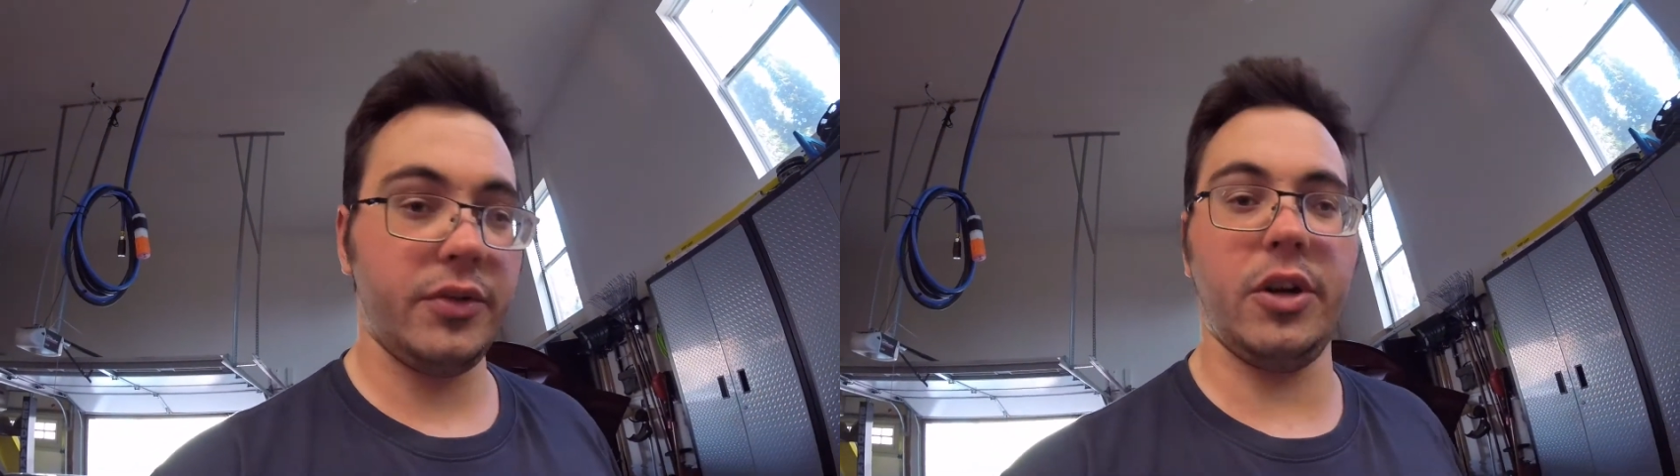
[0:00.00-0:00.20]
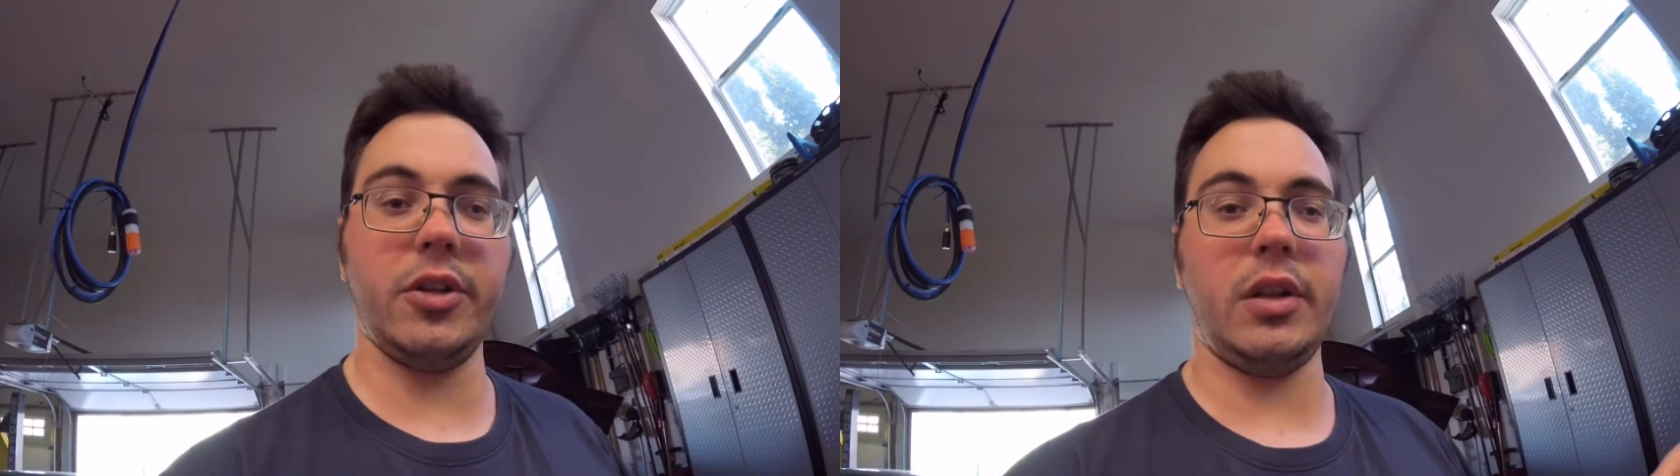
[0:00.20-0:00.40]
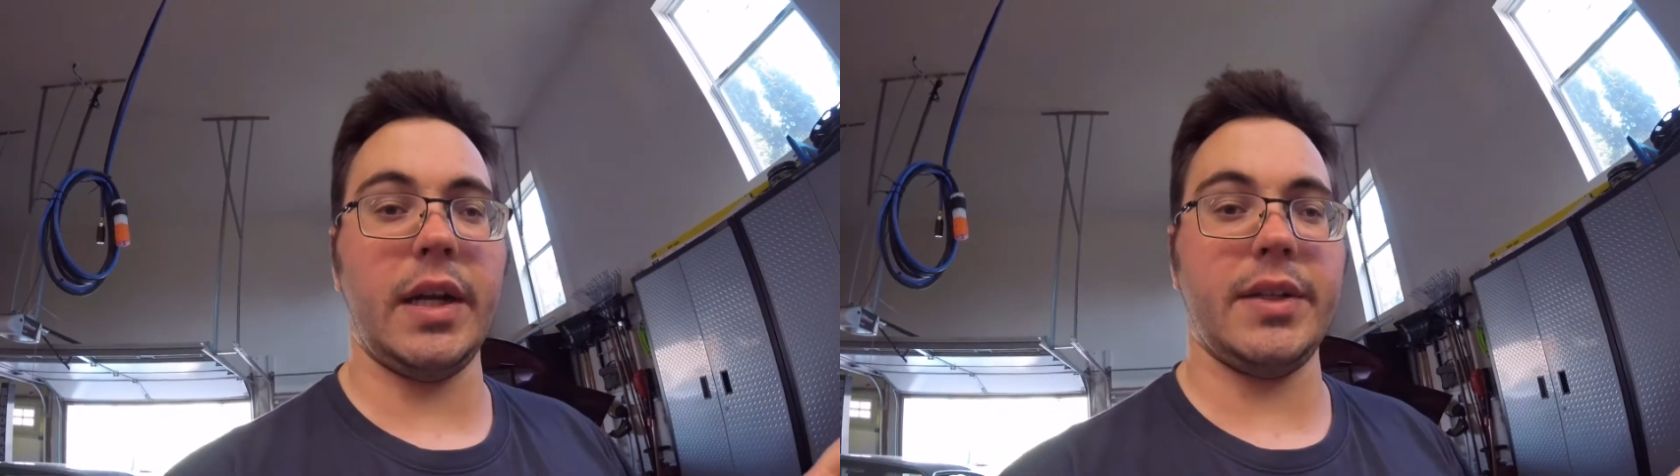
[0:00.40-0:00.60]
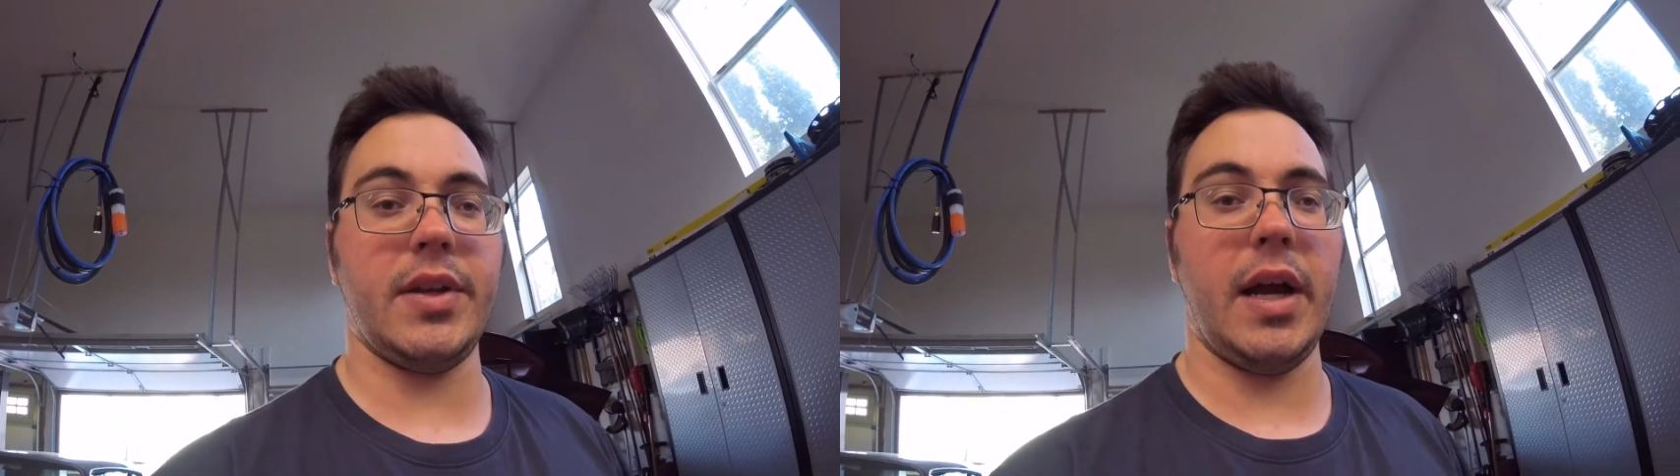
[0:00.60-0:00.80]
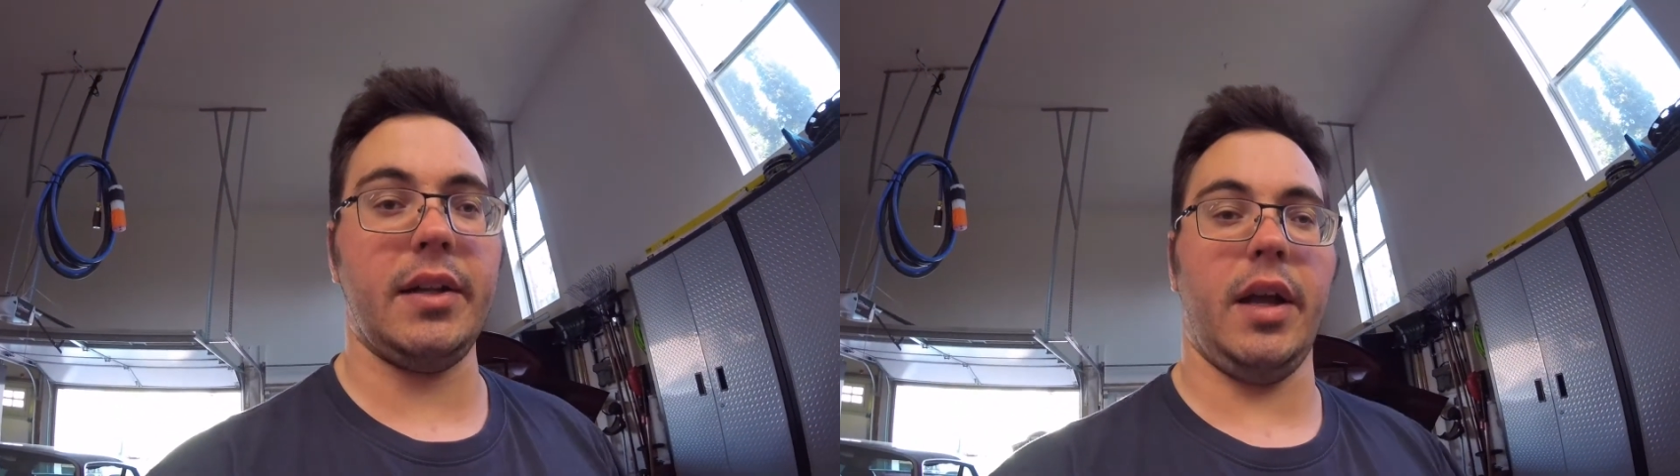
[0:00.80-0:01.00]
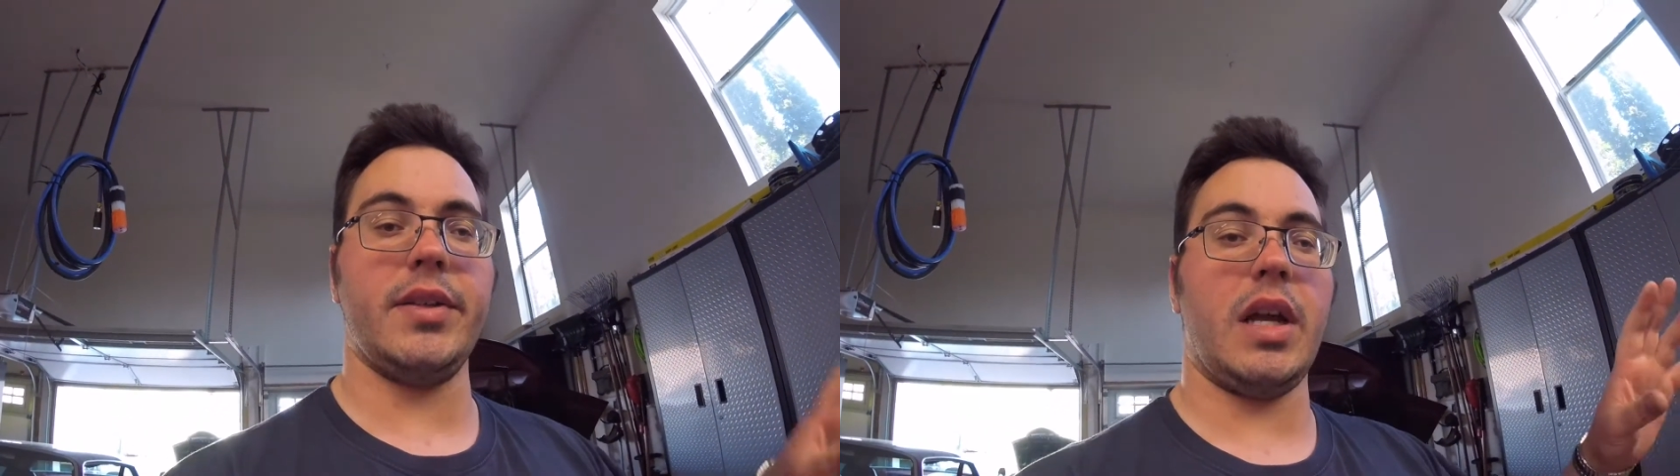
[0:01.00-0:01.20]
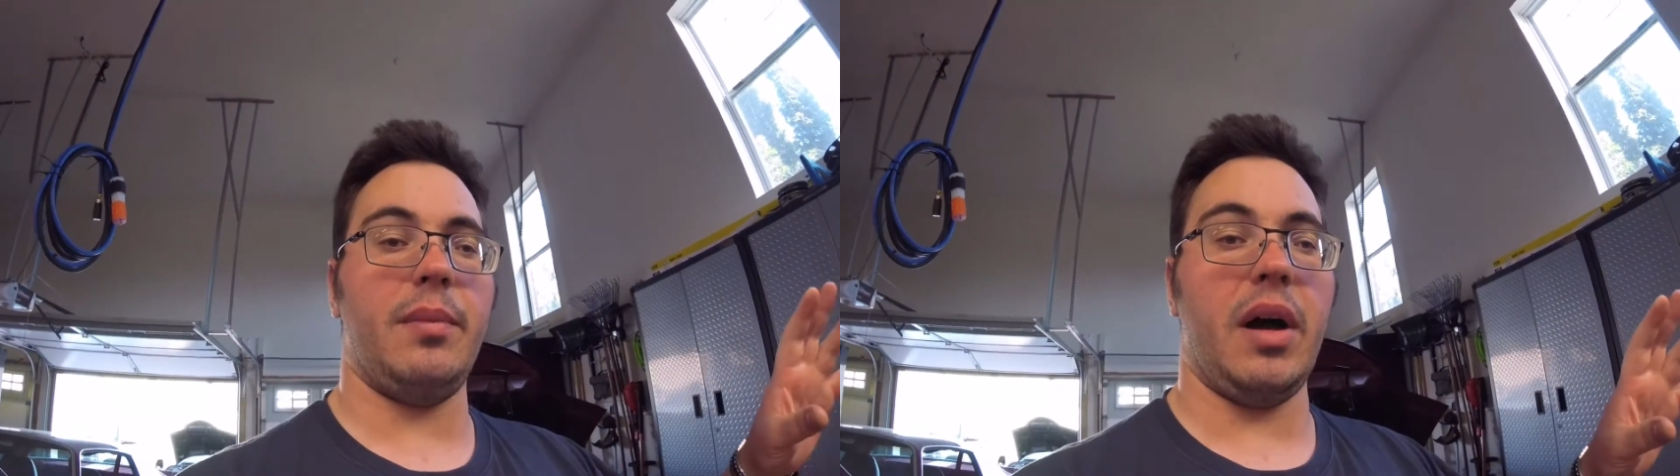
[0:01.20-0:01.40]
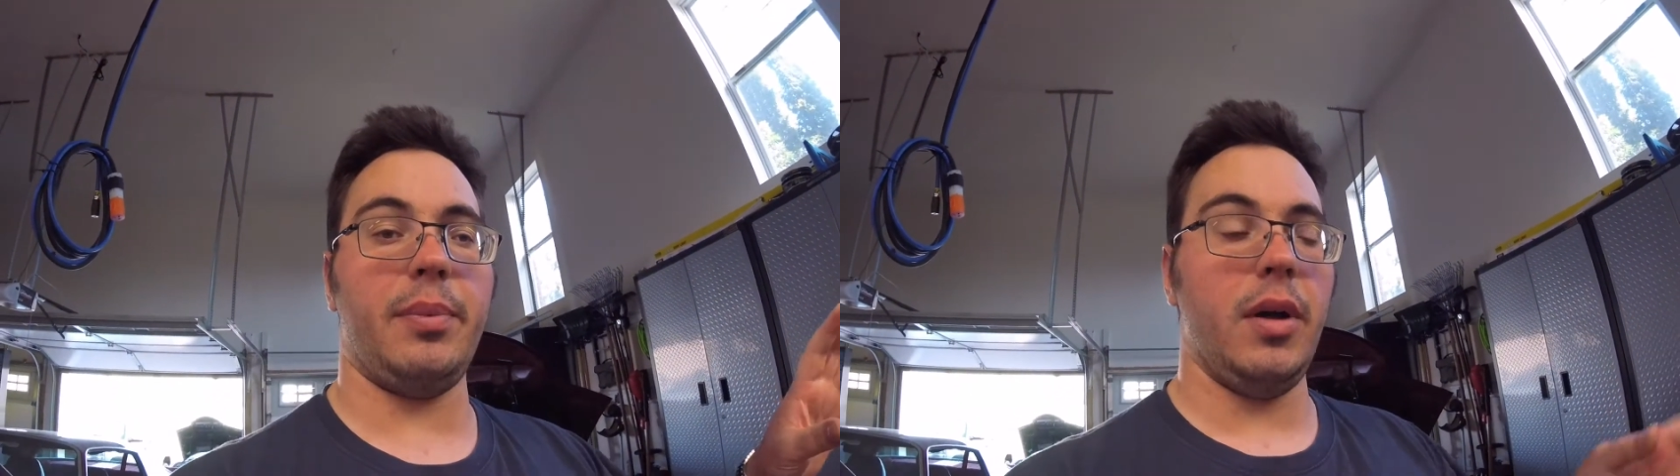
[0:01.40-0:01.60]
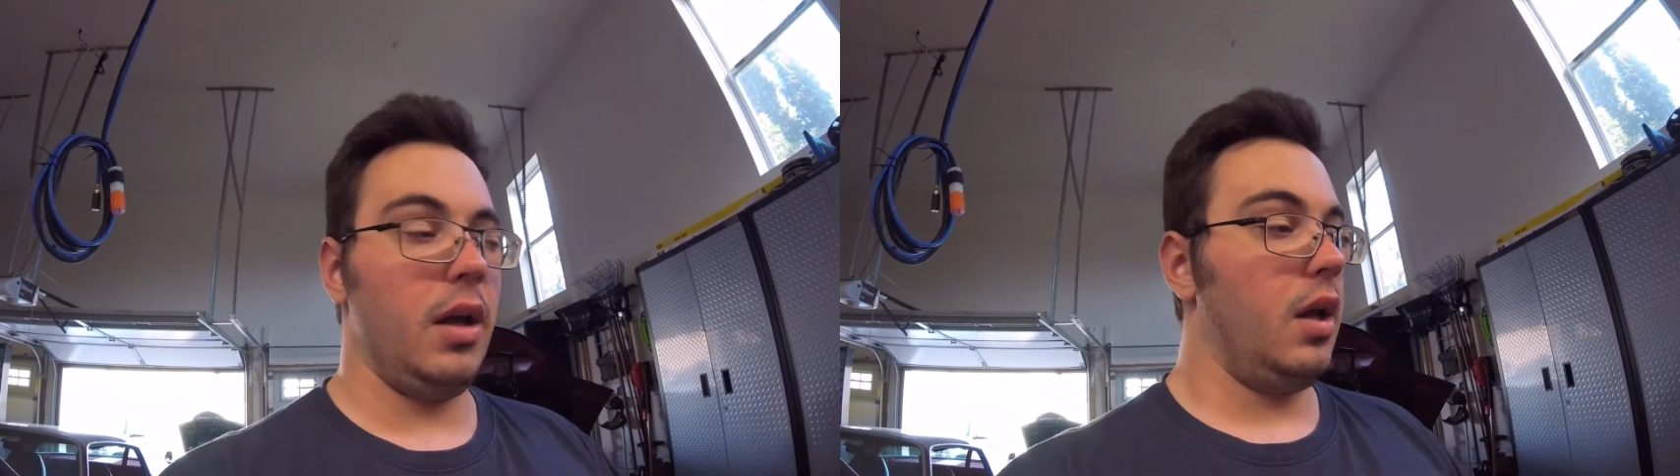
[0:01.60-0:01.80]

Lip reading: Turn the lights on, lights come up.